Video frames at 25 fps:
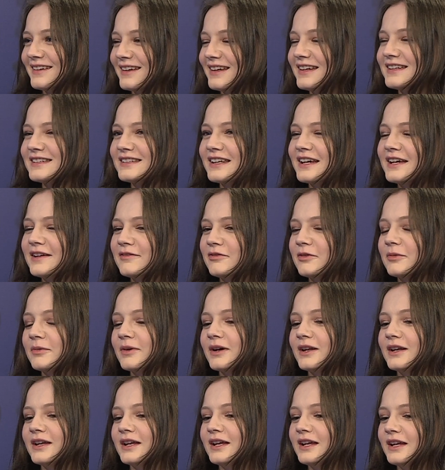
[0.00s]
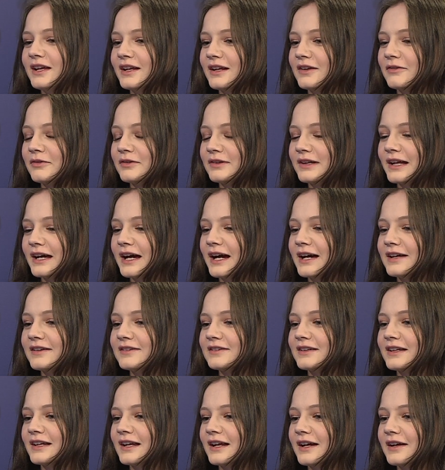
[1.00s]
It's like even when he was like
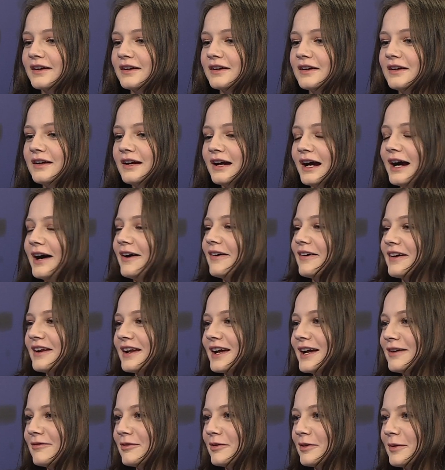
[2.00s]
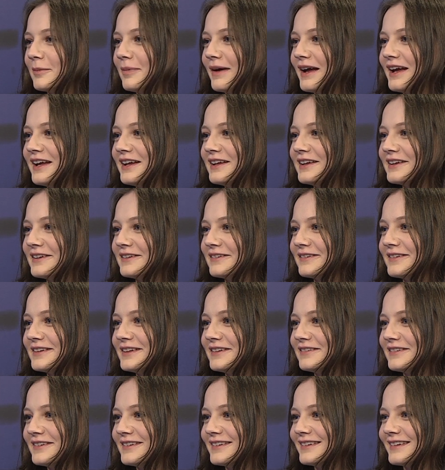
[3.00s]
asking like, how can I ever repay you? And
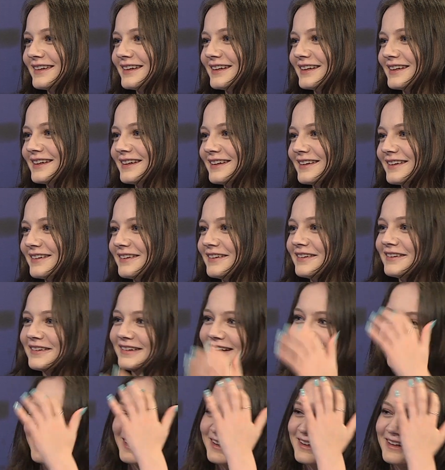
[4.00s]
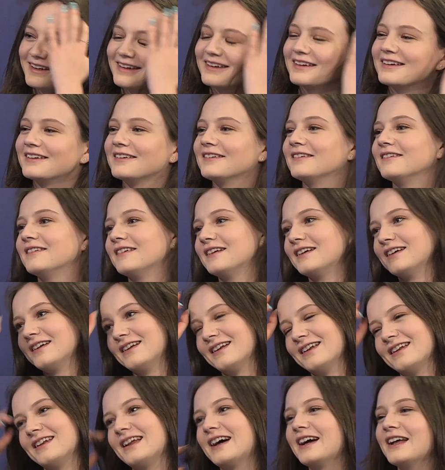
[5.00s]
he was like, or like, you know,
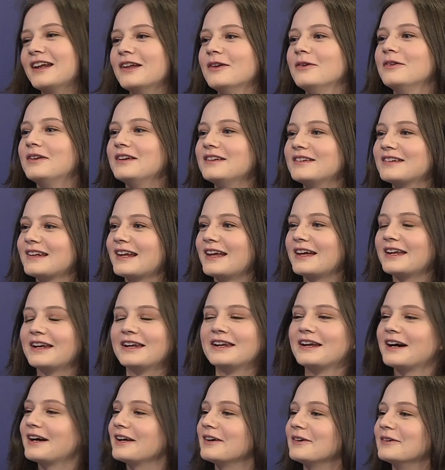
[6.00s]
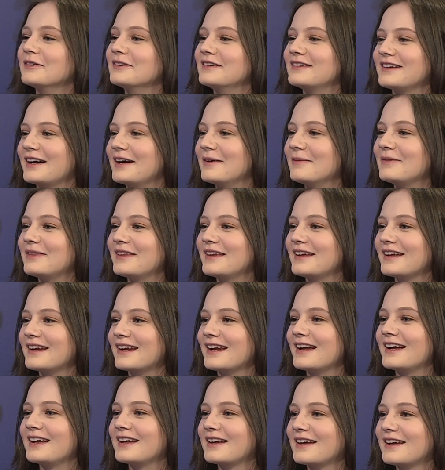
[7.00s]
like alluding to like a knighthood type thing.
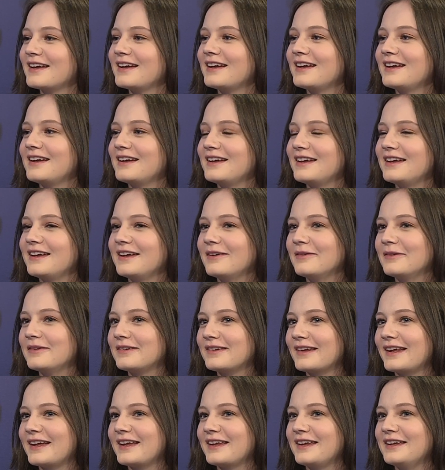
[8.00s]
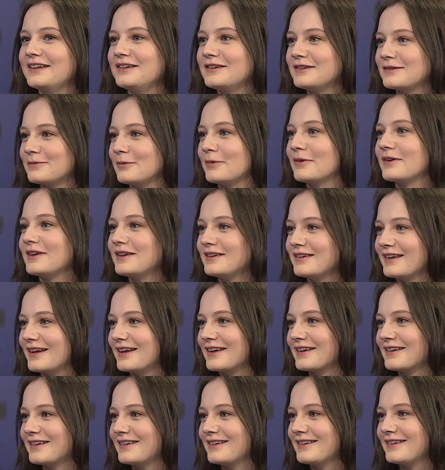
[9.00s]
Like he was like, he just wanted
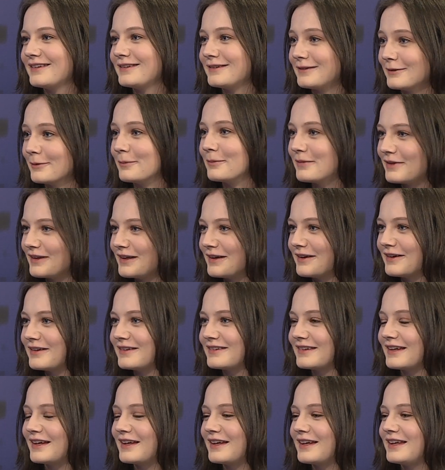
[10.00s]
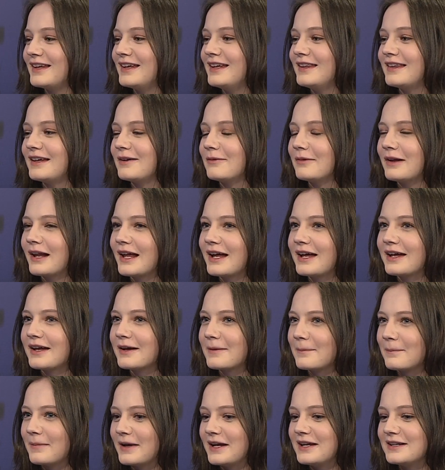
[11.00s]
like something, because like they were like
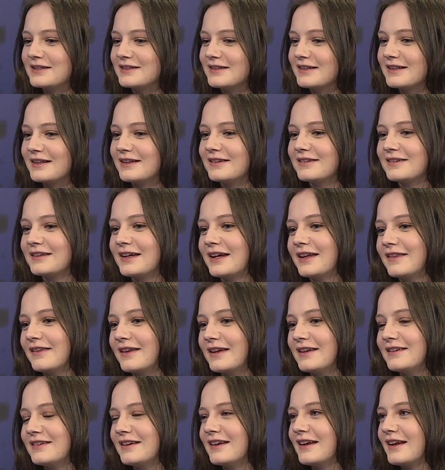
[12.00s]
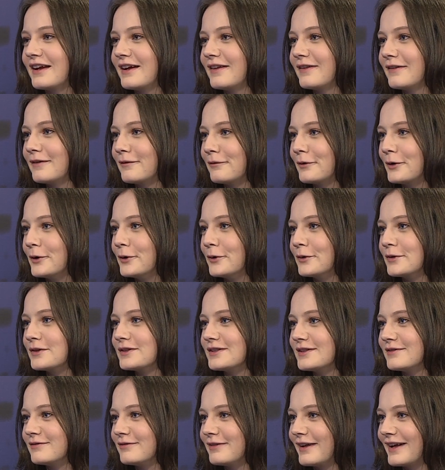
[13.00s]
basically saying that he didn't get the role because
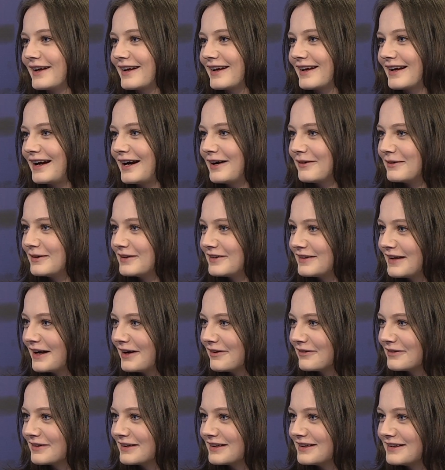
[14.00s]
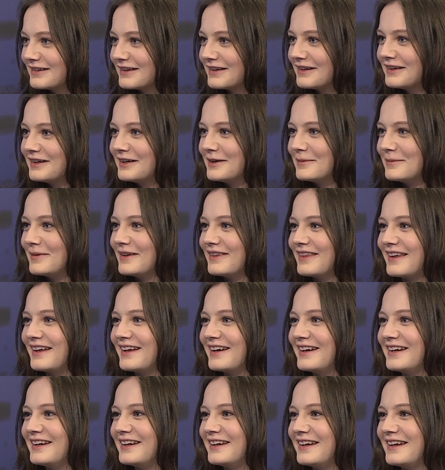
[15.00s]
of like how he sounded. But
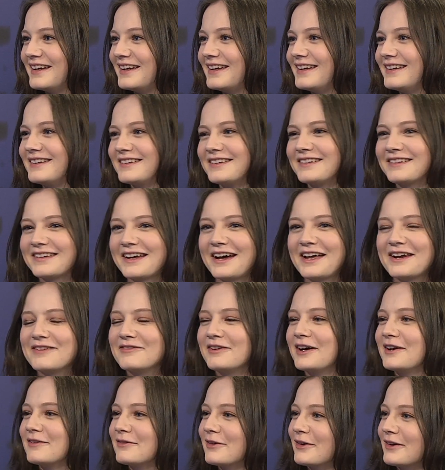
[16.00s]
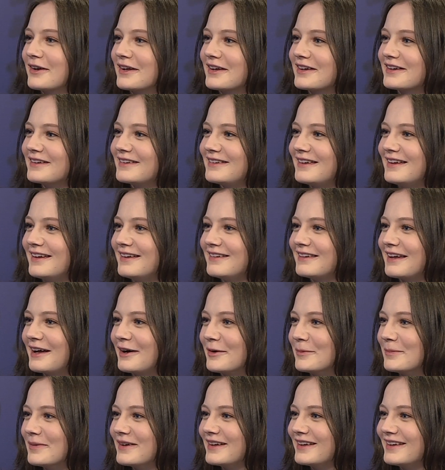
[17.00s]
then it's just kind of ironic, because he's
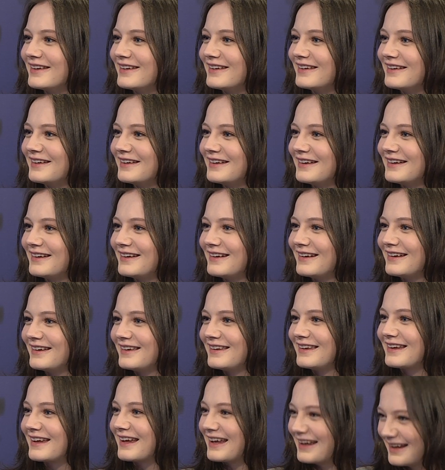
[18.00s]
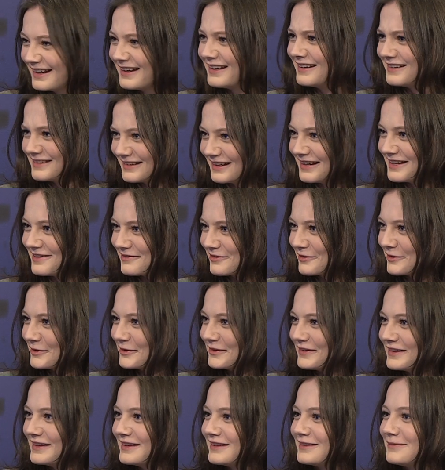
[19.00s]
helping the king deliver all
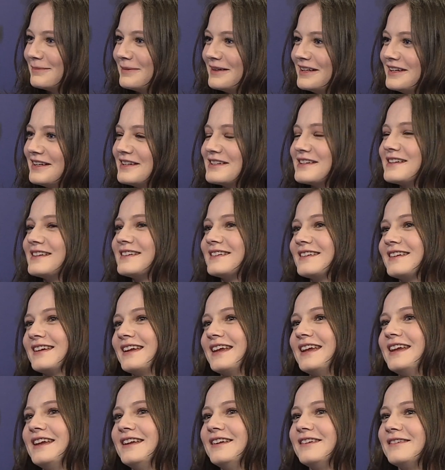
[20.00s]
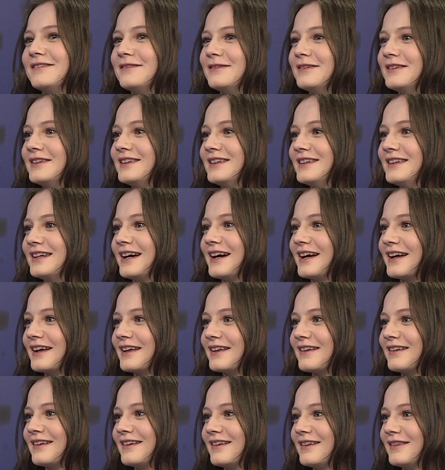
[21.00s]
these speeches, and he's like
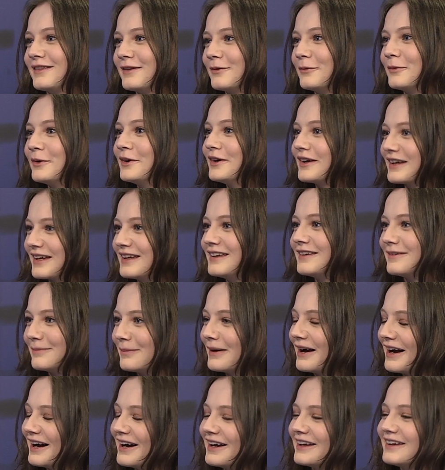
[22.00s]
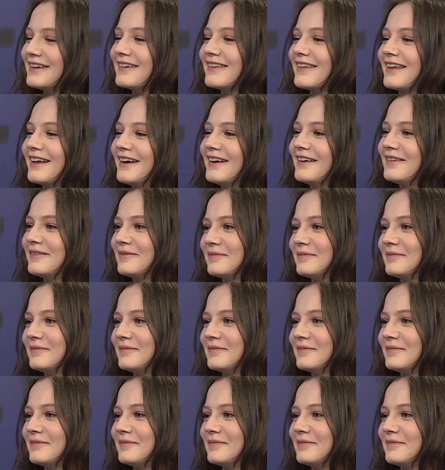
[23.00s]
the workings behind that.